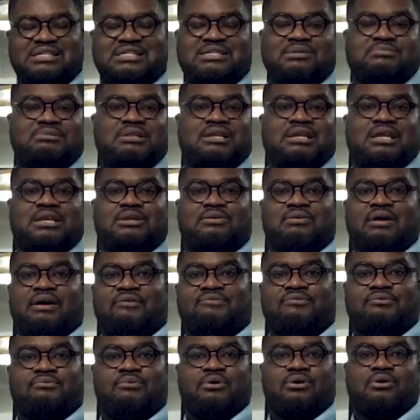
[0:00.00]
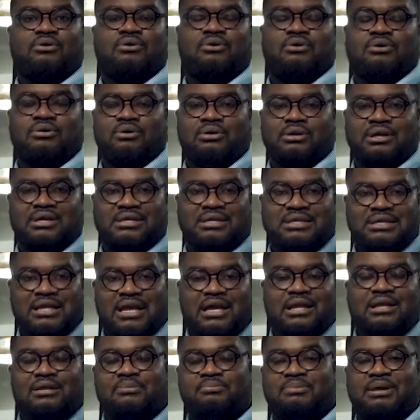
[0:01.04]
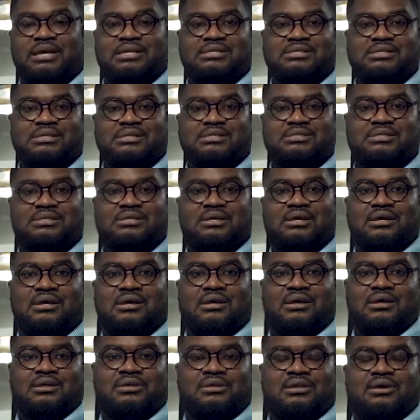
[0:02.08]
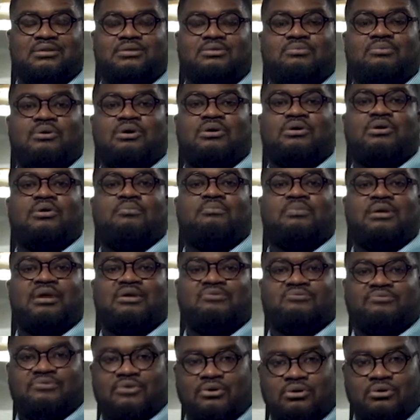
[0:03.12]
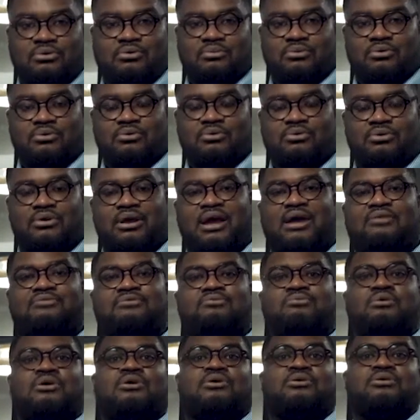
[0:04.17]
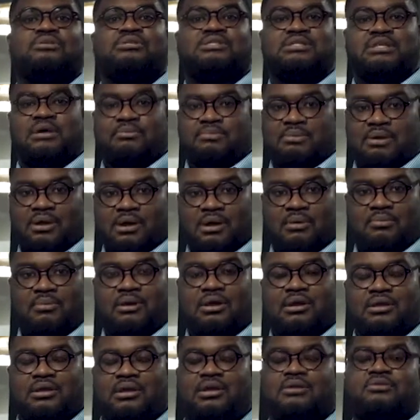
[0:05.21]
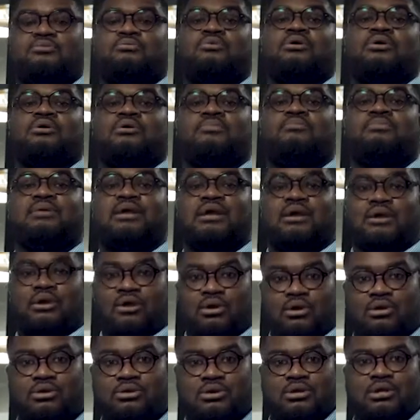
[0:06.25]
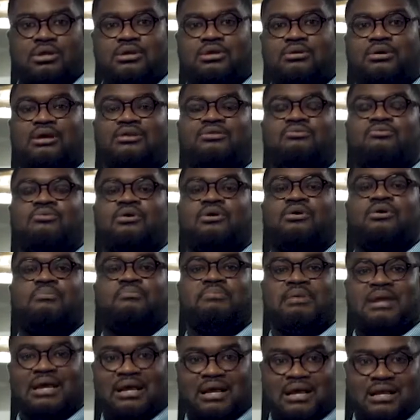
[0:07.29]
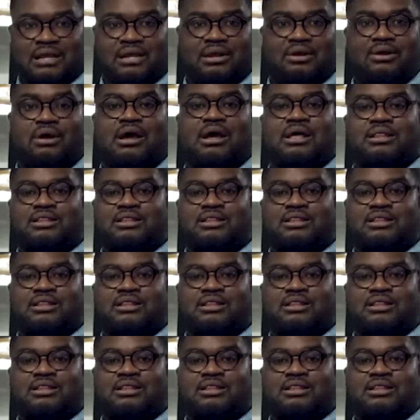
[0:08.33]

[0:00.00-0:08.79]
it's something that you have to work on on a daily basis. You have to work on being vulnerable. You have to work on stepping up. You have to work on being heard. You have to work on being clear.